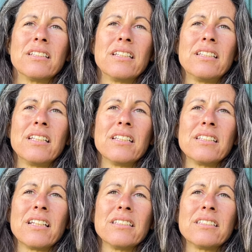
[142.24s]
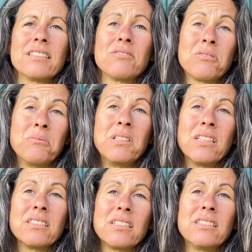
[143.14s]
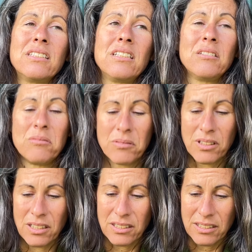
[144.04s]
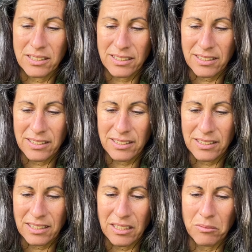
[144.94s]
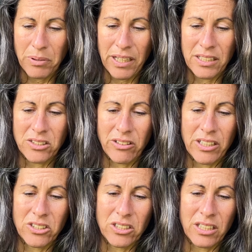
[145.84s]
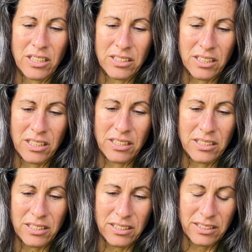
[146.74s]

And that, that's, for me, that's a deep, a deep penetration into this,